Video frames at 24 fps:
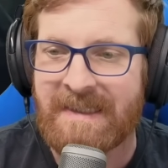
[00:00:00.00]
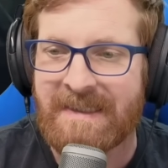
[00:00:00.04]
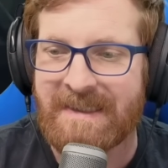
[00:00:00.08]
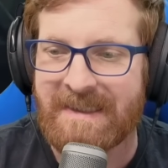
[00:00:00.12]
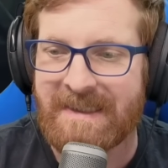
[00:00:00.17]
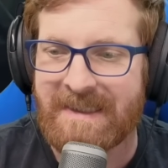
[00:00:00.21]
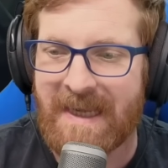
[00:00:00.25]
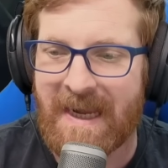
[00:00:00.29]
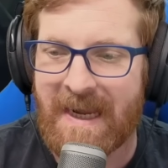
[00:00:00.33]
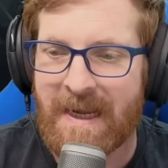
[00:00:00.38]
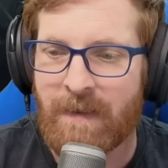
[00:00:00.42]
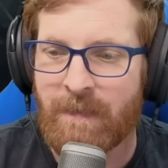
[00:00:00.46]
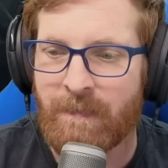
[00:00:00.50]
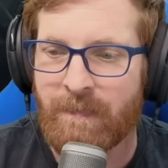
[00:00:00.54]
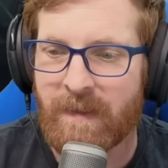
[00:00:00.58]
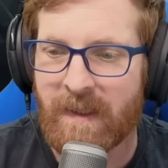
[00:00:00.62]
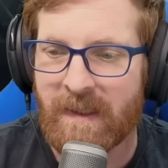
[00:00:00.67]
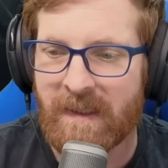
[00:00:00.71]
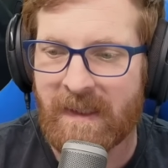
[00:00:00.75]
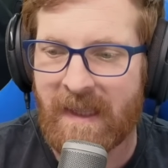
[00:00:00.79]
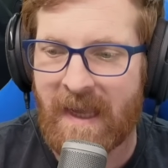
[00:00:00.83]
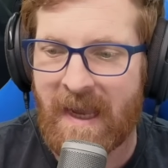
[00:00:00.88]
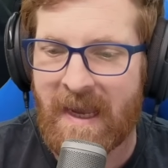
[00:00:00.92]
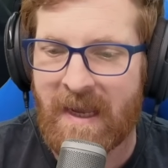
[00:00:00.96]
down the
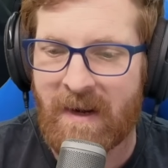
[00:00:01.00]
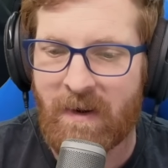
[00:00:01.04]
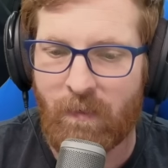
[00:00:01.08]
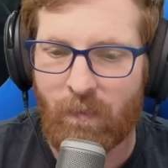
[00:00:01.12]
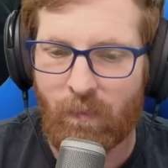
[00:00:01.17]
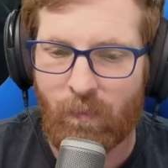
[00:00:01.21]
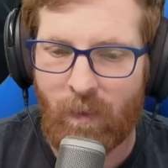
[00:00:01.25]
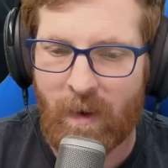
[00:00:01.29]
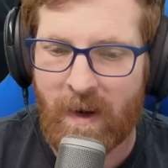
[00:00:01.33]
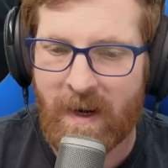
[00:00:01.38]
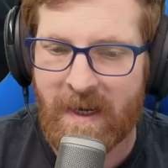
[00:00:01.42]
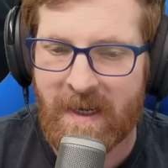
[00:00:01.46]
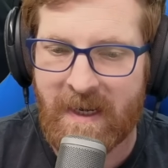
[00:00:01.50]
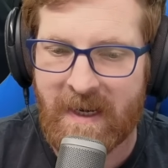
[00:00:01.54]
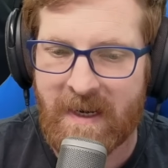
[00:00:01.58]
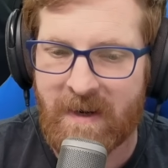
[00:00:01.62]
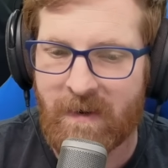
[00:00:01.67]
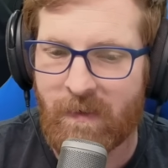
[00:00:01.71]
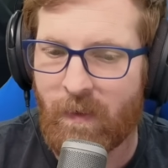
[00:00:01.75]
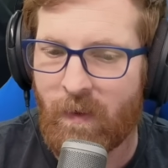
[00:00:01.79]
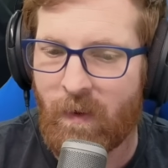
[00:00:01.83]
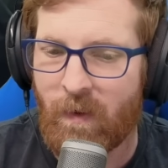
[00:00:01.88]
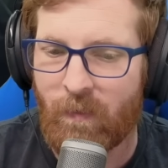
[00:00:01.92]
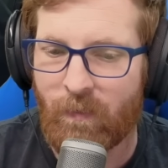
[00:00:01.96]
line right
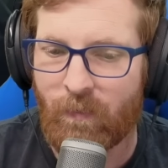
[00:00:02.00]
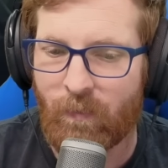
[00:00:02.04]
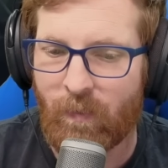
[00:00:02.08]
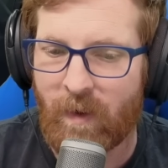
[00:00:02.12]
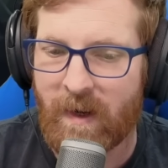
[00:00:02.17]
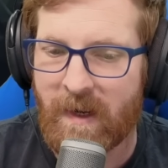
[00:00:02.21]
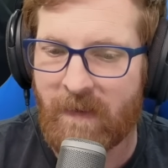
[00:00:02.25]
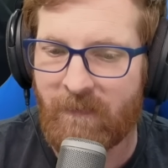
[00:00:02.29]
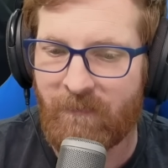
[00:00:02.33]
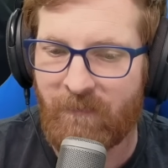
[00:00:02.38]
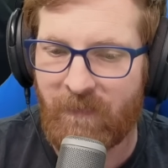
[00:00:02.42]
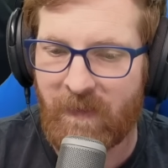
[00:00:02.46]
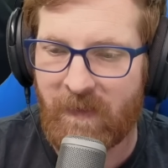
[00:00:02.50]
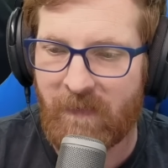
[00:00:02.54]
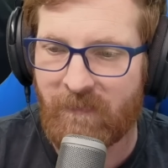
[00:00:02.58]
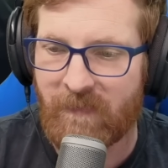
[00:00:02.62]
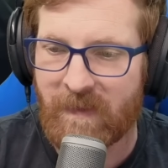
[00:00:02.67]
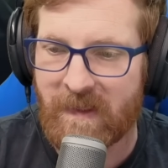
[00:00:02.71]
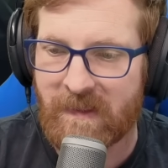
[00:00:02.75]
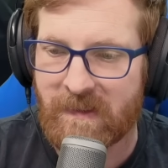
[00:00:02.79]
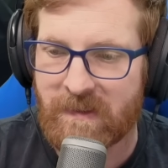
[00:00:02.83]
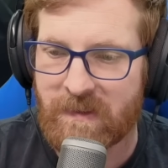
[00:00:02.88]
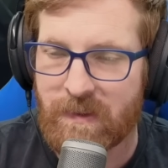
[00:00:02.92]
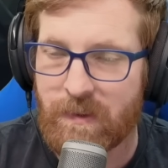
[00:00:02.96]
here on rank
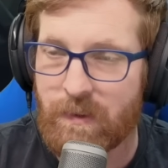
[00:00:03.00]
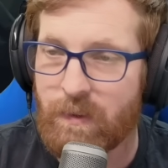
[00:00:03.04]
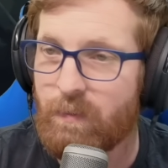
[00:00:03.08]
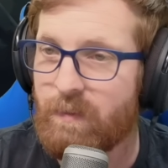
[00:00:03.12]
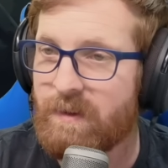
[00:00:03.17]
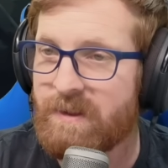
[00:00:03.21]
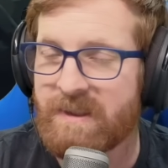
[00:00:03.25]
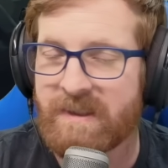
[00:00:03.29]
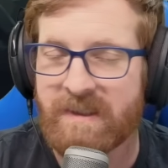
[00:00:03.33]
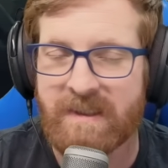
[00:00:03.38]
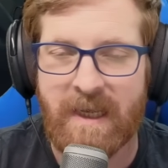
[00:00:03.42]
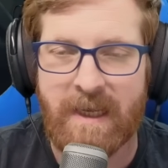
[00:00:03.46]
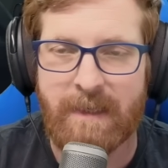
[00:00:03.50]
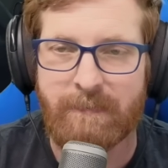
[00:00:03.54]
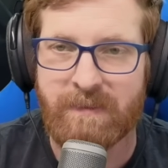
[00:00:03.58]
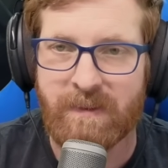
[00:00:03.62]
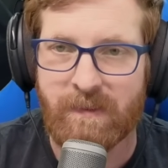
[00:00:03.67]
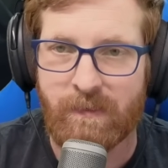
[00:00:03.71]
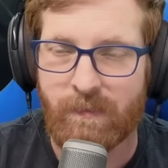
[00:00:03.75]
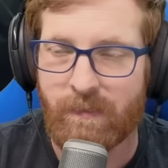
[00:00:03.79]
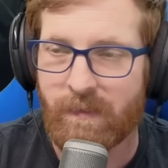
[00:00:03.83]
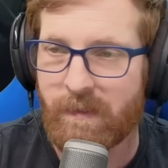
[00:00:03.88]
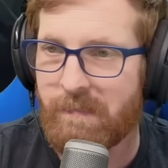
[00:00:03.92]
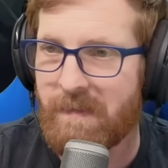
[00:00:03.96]
52, which is
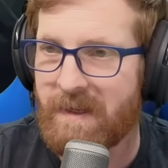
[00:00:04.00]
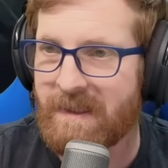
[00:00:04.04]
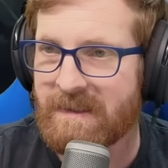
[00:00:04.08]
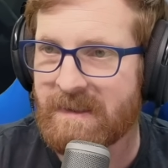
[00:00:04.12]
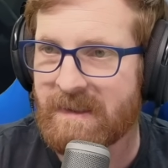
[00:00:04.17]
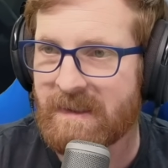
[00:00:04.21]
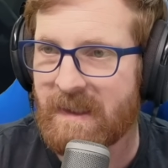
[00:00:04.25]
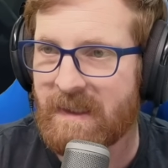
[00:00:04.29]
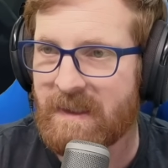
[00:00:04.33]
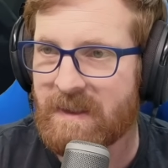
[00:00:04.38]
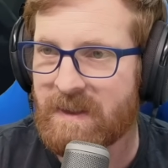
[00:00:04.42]
absolutely amazing that it's